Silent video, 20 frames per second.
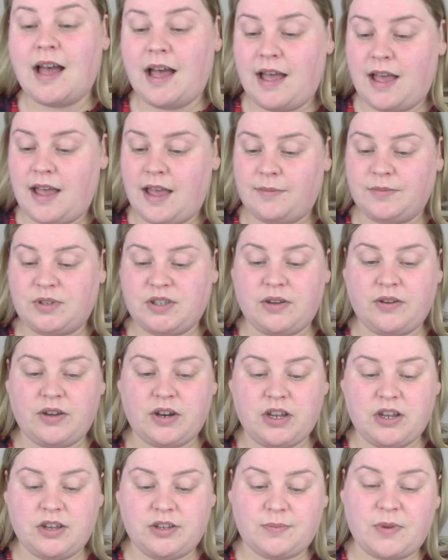So I'm going
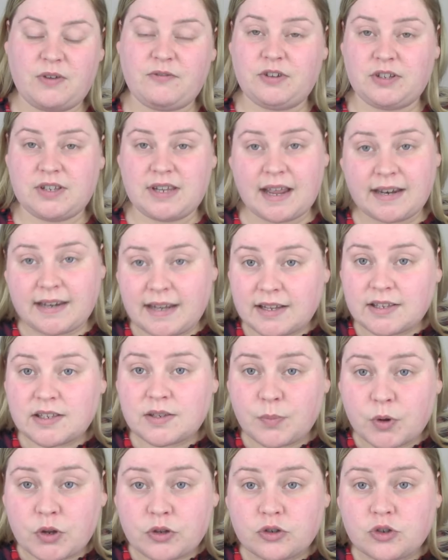to use my Real Techniques
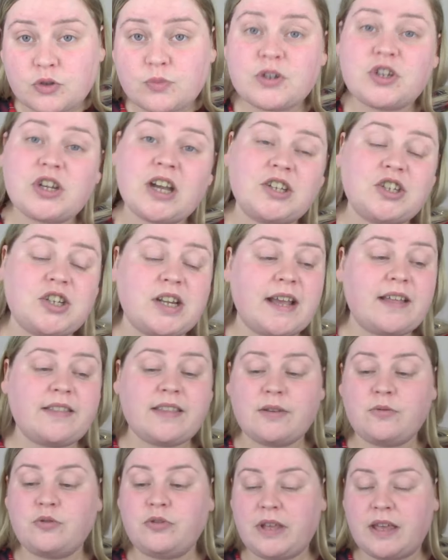sponge, which actually I
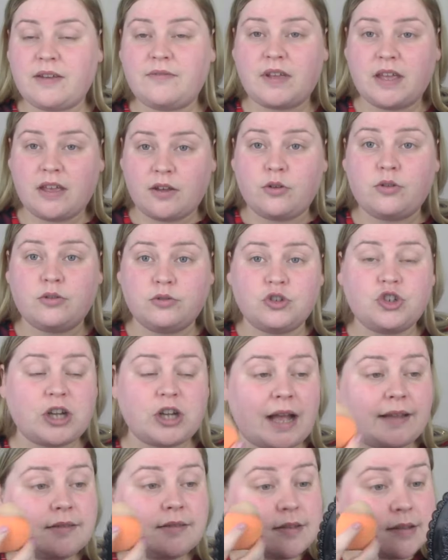think will give it a good
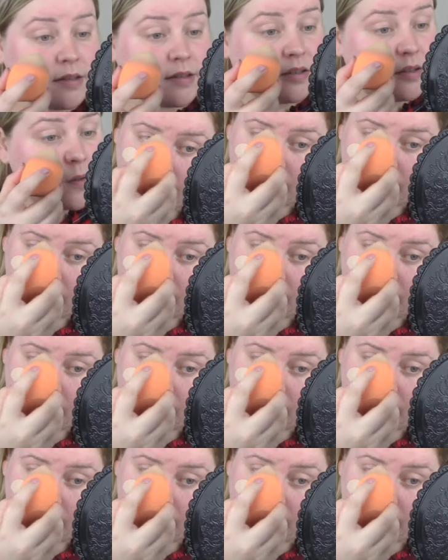chance.